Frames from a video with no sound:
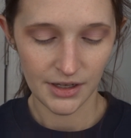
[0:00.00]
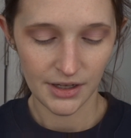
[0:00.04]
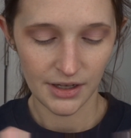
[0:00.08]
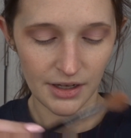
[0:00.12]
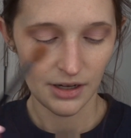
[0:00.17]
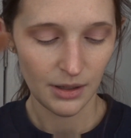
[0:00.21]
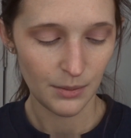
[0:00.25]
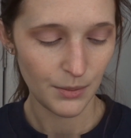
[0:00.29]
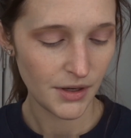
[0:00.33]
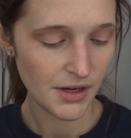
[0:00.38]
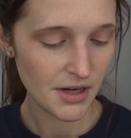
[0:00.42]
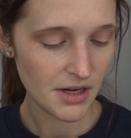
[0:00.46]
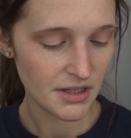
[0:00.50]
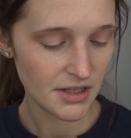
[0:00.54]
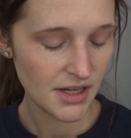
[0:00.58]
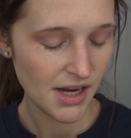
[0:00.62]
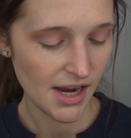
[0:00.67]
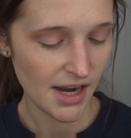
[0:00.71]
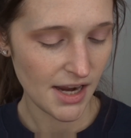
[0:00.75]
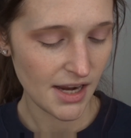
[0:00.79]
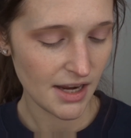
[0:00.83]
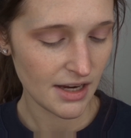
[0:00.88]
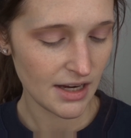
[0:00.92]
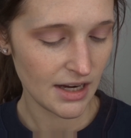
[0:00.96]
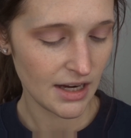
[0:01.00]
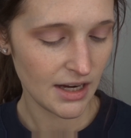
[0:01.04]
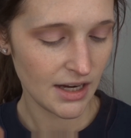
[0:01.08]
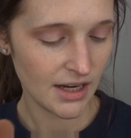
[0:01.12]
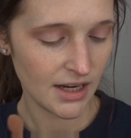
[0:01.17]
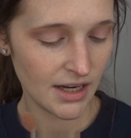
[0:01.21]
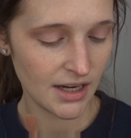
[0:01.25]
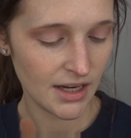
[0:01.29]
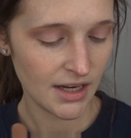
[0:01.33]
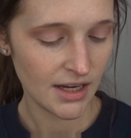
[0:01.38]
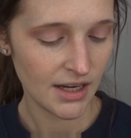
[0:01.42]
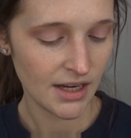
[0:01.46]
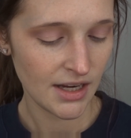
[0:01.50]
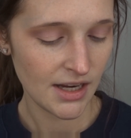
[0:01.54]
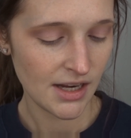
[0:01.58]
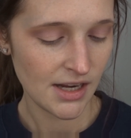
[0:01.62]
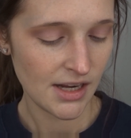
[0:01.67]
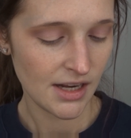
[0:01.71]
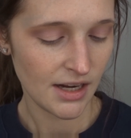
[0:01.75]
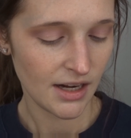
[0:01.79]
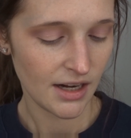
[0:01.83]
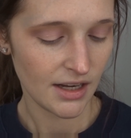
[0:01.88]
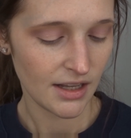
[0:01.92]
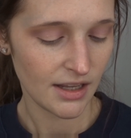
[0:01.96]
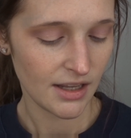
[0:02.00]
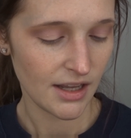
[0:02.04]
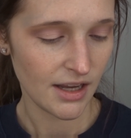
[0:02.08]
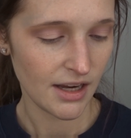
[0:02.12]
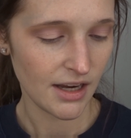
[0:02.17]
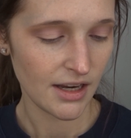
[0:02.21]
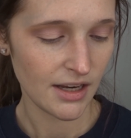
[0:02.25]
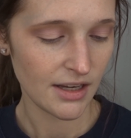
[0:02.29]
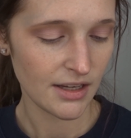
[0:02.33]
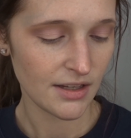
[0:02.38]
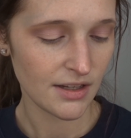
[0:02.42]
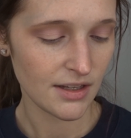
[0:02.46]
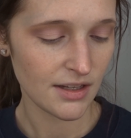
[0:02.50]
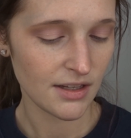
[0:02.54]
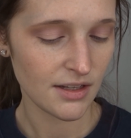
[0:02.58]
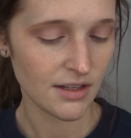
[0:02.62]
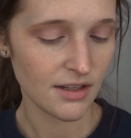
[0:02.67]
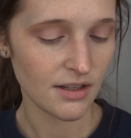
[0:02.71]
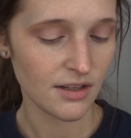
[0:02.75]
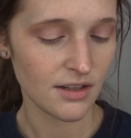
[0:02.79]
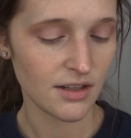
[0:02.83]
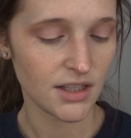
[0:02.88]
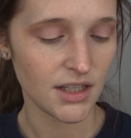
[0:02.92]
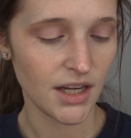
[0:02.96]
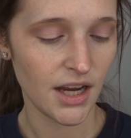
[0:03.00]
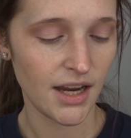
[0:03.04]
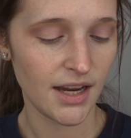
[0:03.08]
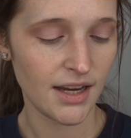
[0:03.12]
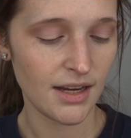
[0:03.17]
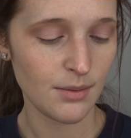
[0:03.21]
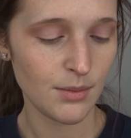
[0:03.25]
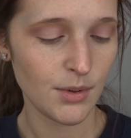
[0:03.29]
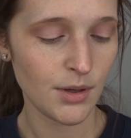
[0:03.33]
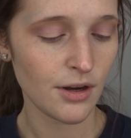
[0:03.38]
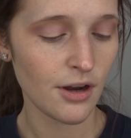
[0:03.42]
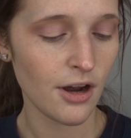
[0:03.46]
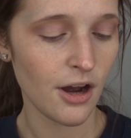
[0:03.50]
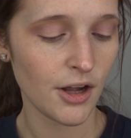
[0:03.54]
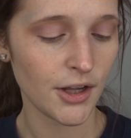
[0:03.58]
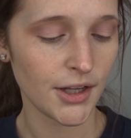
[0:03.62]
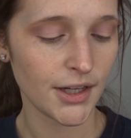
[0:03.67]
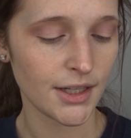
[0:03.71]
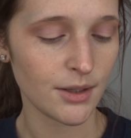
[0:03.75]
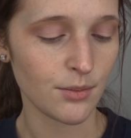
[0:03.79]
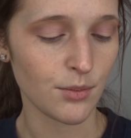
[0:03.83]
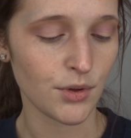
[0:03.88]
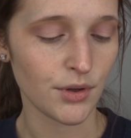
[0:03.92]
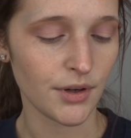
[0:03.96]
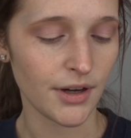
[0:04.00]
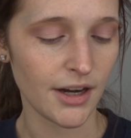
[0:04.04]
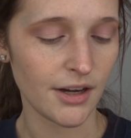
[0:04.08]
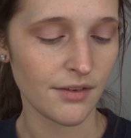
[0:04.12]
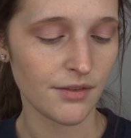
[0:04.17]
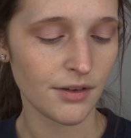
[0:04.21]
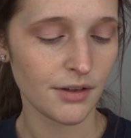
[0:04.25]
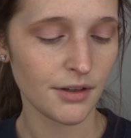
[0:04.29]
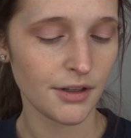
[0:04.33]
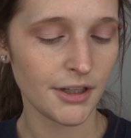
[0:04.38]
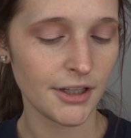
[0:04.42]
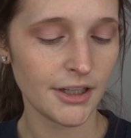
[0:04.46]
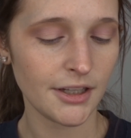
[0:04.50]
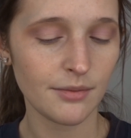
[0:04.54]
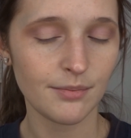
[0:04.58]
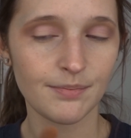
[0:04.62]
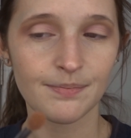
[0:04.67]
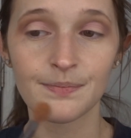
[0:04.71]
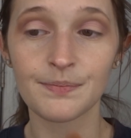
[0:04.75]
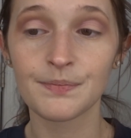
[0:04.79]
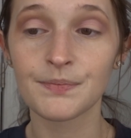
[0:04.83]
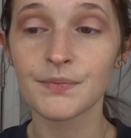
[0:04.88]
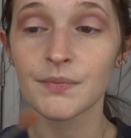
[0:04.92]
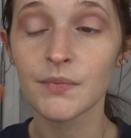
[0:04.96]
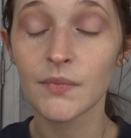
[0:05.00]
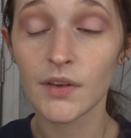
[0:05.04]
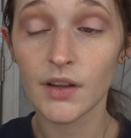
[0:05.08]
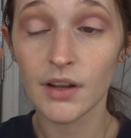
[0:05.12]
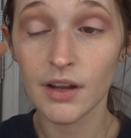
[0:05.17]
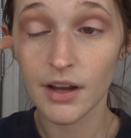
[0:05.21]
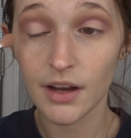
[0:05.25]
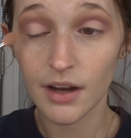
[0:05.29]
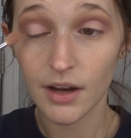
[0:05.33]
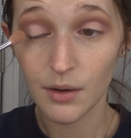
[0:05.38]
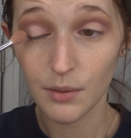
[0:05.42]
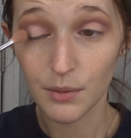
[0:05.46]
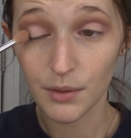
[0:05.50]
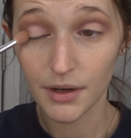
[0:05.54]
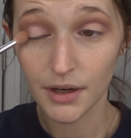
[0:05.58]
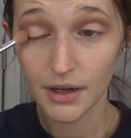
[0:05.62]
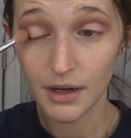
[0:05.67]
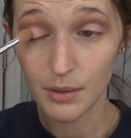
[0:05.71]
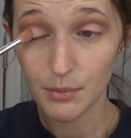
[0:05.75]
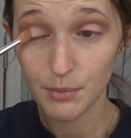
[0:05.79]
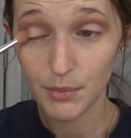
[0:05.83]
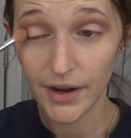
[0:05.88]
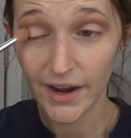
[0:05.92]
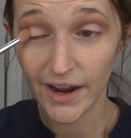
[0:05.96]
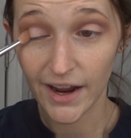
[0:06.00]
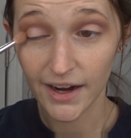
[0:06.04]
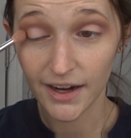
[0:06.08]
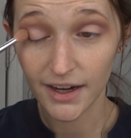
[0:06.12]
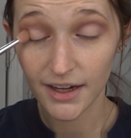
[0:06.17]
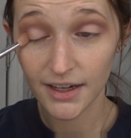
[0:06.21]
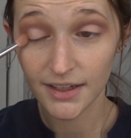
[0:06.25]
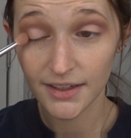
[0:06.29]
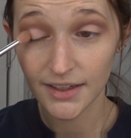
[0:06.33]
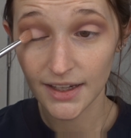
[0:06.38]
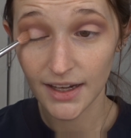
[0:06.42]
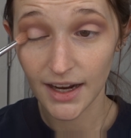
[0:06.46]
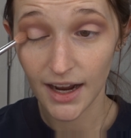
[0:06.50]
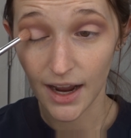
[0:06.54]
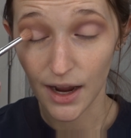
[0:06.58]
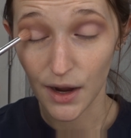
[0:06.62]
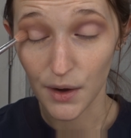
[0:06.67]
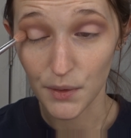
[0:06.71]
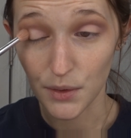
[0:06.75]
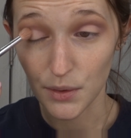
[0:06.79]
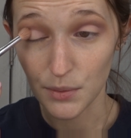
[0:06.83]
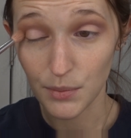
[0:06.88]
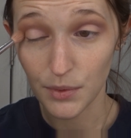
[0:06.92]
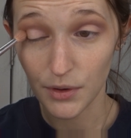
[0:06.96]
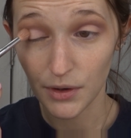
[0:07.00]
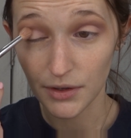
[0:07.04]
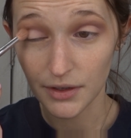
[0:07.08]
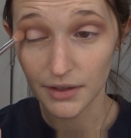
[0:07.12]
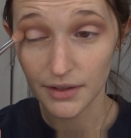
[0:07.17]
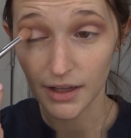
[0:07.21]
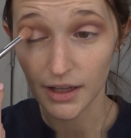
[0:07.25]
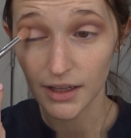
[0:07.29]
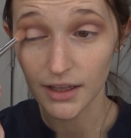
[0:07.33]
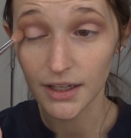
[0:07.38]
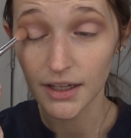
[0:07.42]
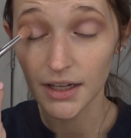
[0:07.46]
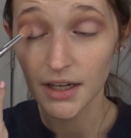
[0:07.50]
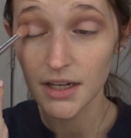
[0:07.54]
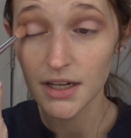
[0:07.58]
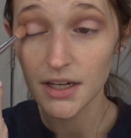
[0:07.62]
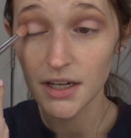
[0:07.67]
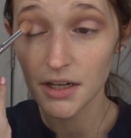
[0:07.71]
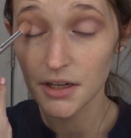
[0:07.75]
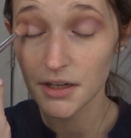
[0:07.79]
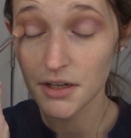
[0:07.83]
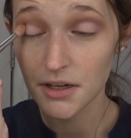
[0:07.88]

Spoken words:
And I'm gonna take this same color, Bravery, and we're gonna pack it on the outer part of the lid,